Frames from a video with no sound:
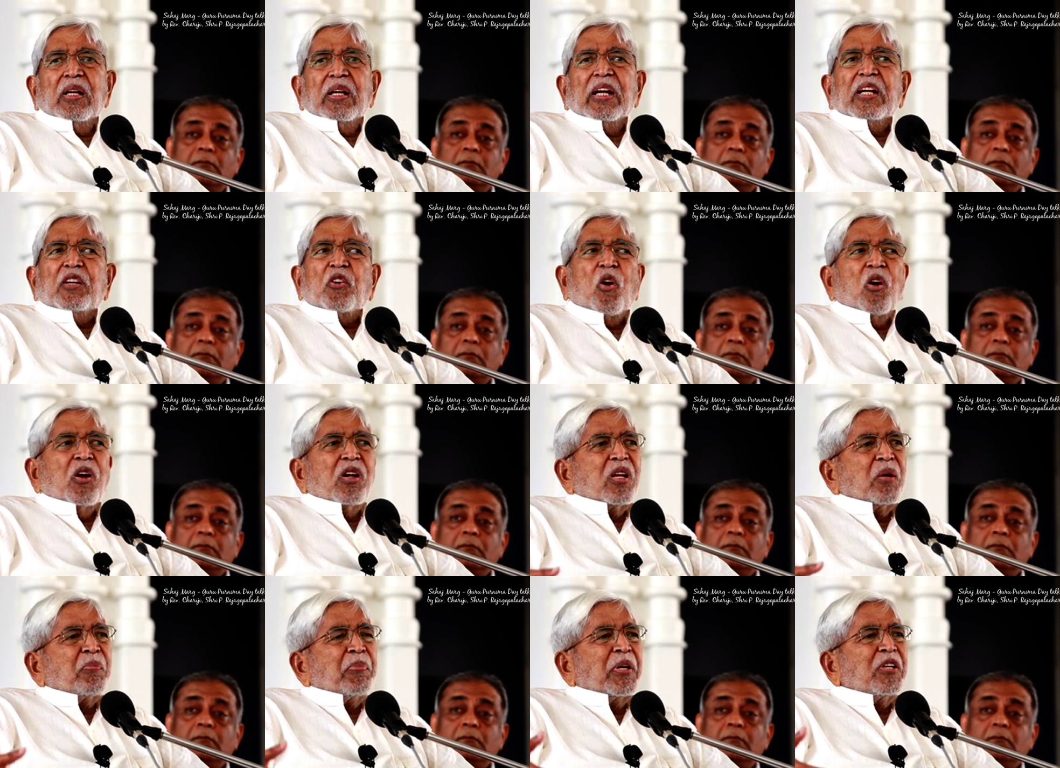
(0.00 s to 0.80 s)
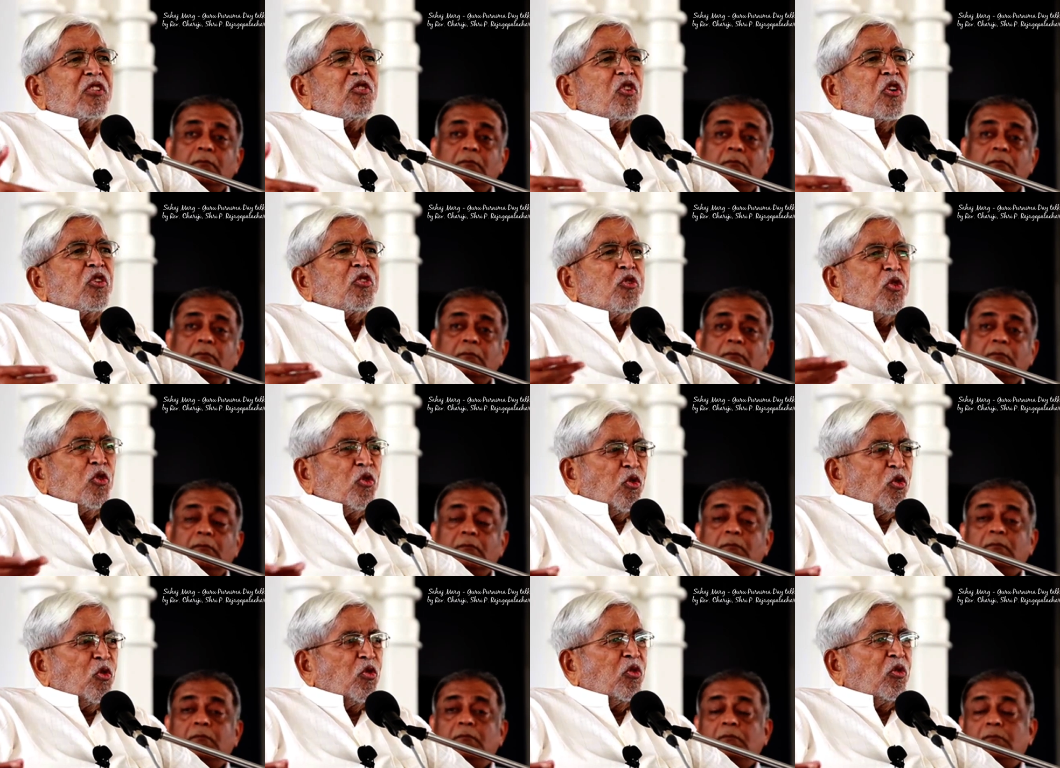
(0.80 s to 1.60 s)
Speaker 1: it all depends on you,
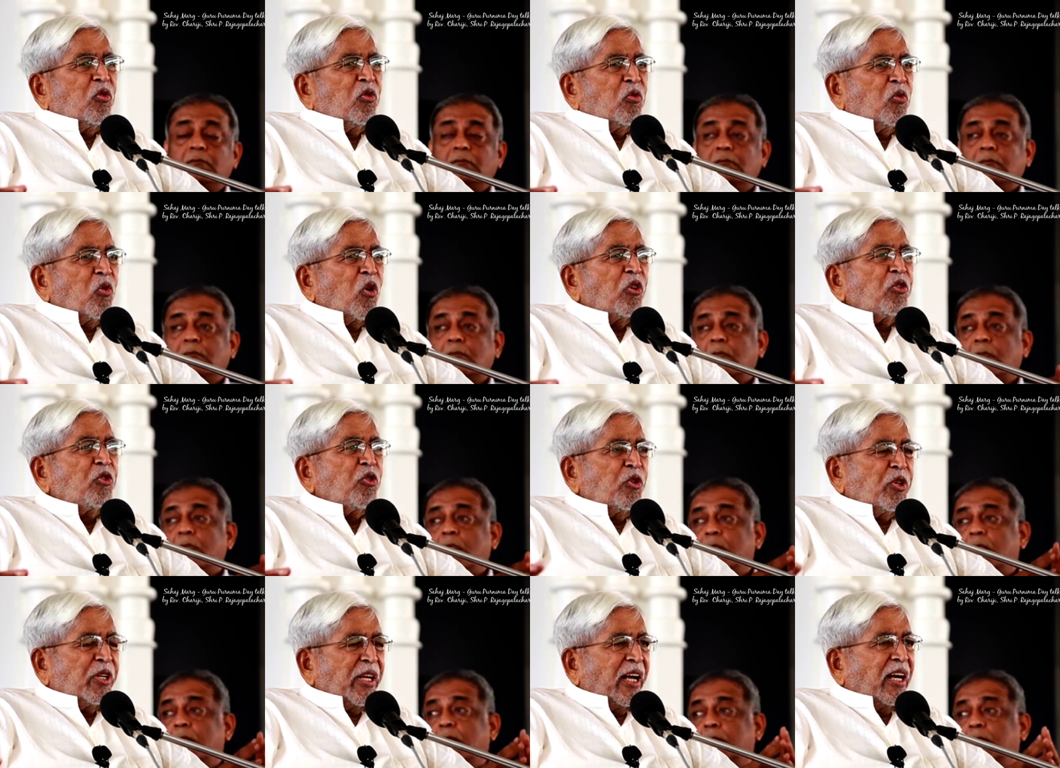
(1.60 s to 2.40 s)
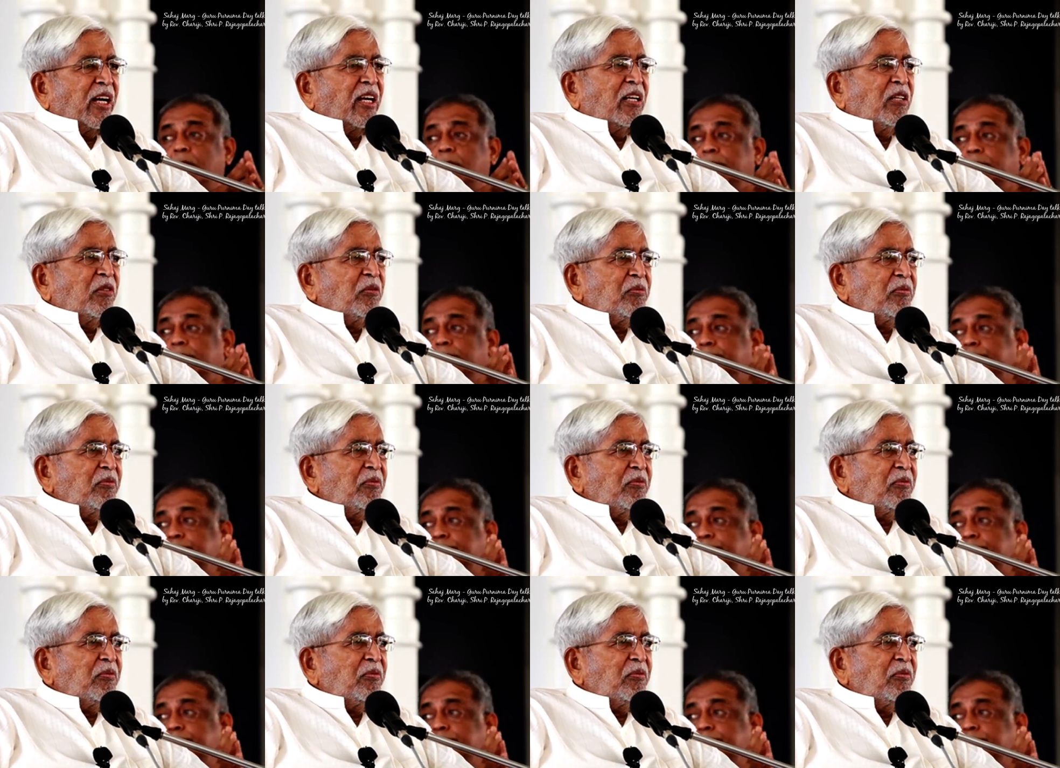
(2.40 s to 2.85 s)
what you take.